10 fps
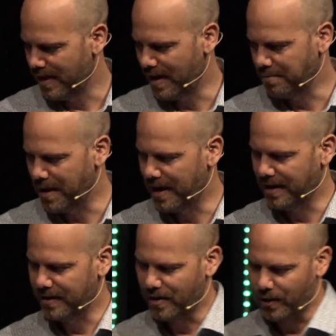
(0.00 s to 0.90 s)
Amen.
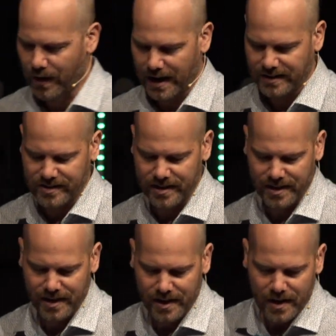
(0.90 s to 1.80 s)
All right.
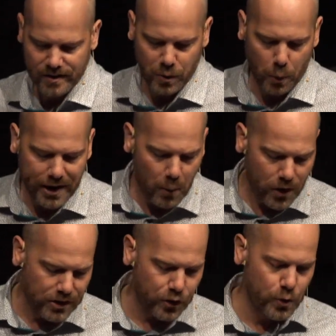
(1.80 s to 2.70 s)
So what I
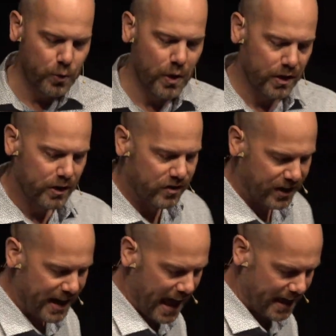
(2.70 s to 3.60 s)
want to do
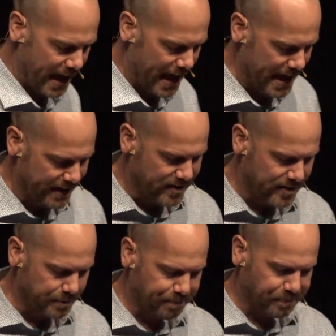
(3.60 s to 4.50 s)
today is